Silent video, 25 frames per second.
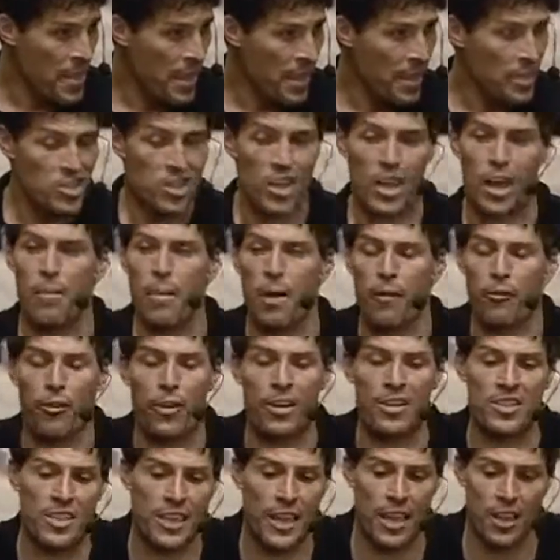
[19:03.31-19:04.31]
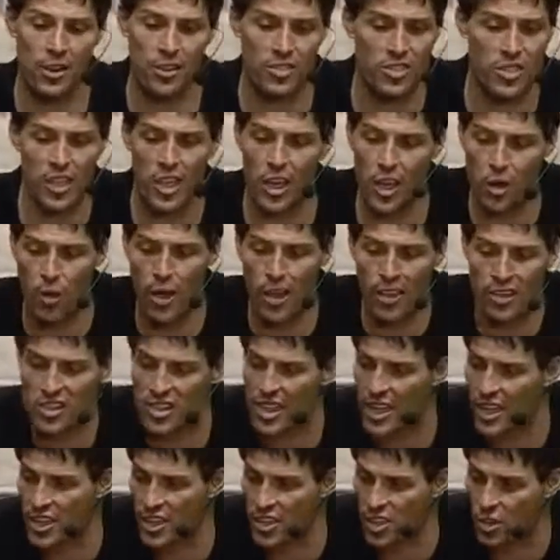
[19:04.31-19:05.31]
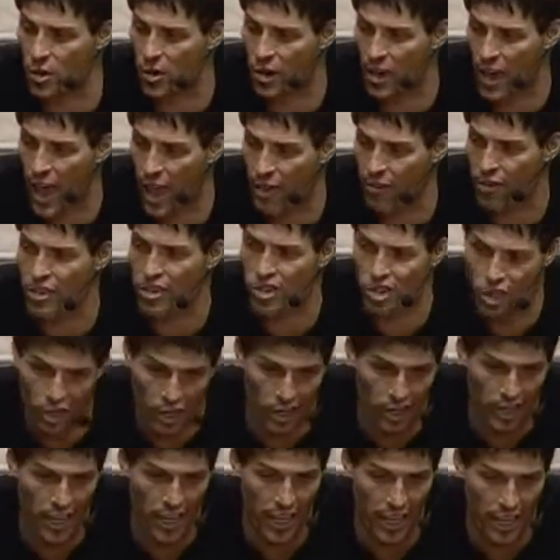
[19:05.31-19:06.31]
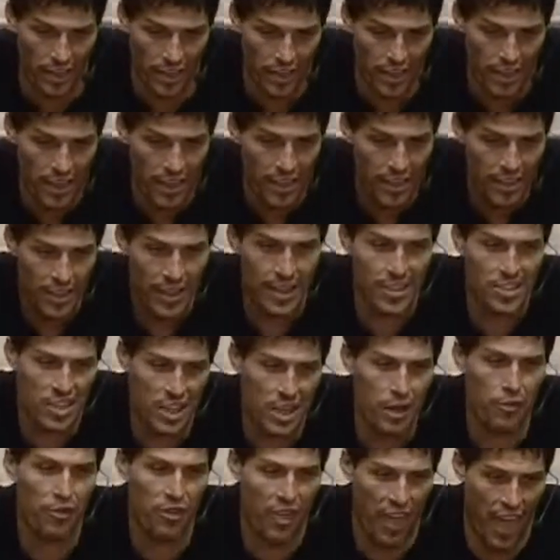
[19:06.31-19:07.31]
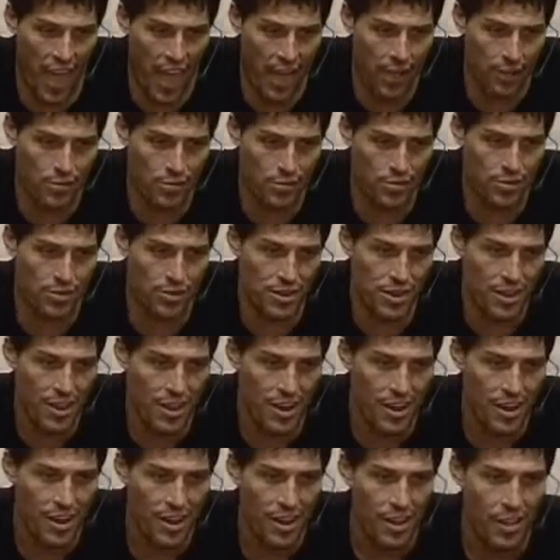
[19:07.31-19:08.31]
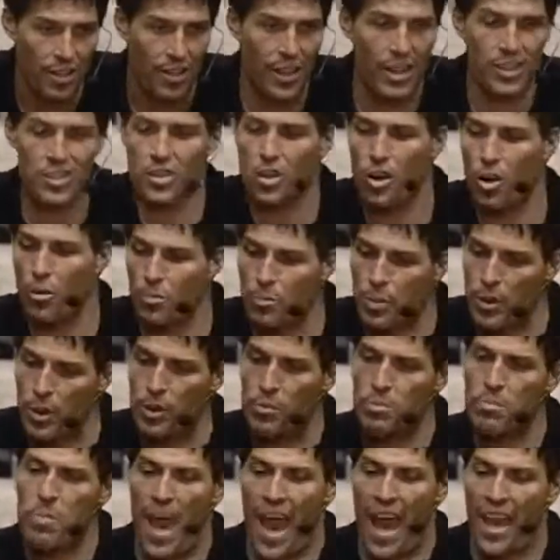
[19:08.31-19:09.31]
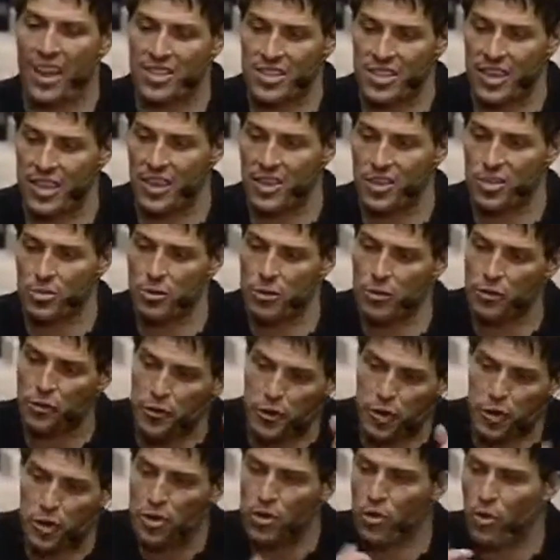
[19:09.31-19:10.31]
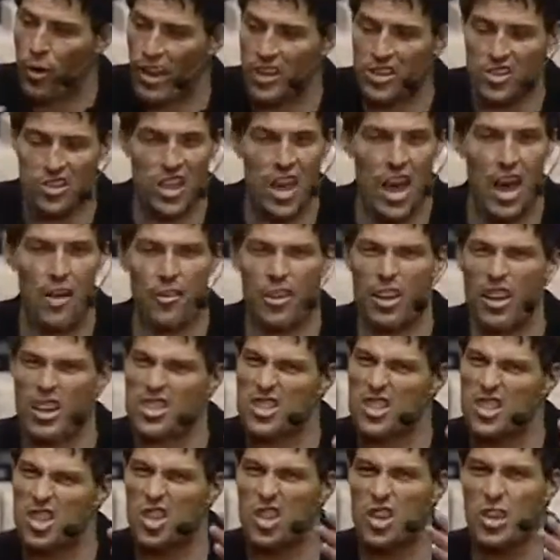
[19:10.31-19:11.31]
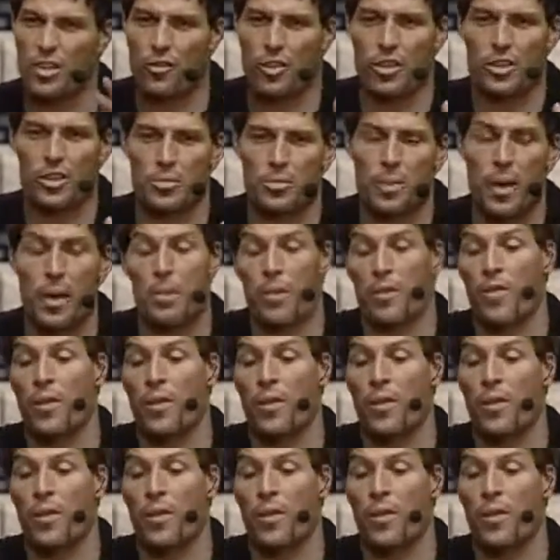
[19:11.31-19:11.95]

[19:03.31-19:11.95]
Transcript: So I got my friends together and said, you know what? Instead of just going and having turkey, let's give thanks. Let's go build baskets with food and great stuff, and let's deliver it to people.